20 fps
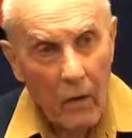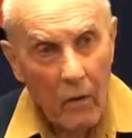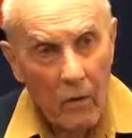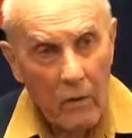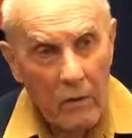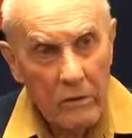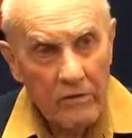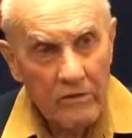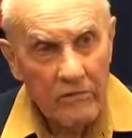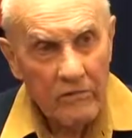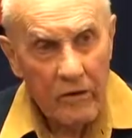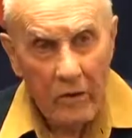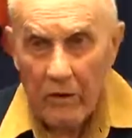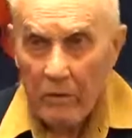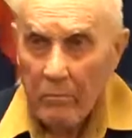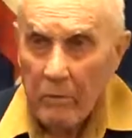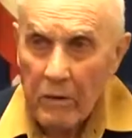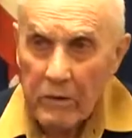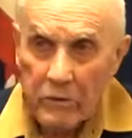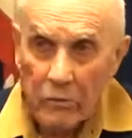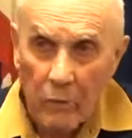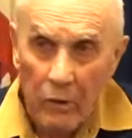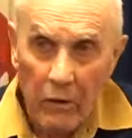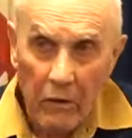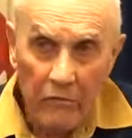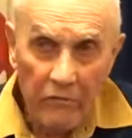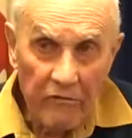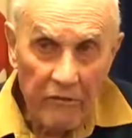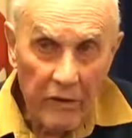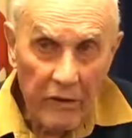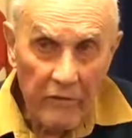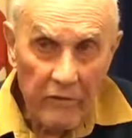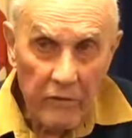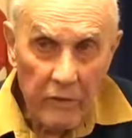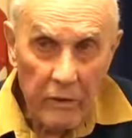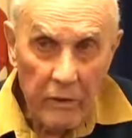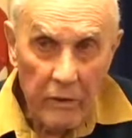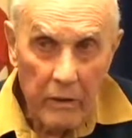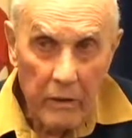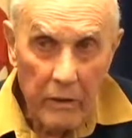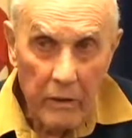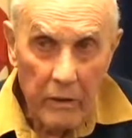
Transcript: who was very much well favored,